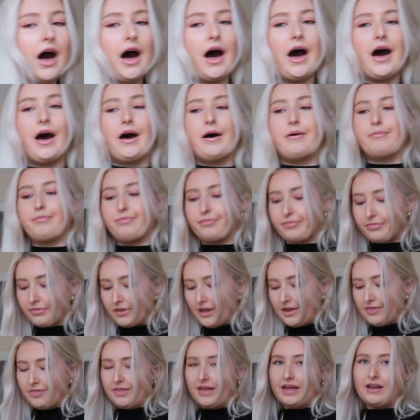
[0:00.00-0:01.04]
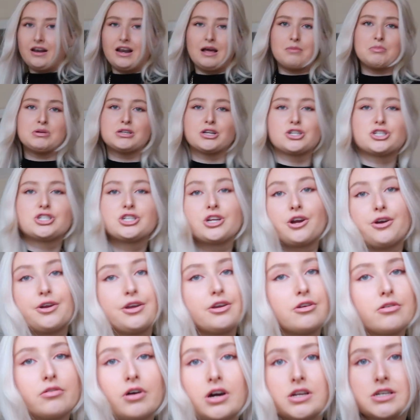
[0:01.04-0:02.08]
And then let me just show
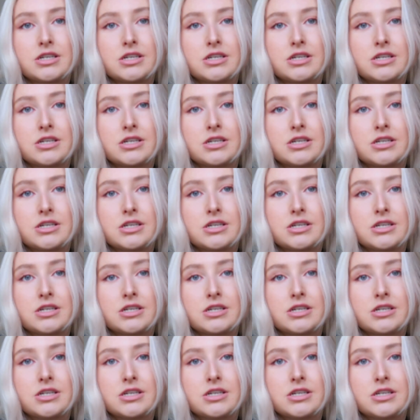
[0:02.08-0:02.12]
you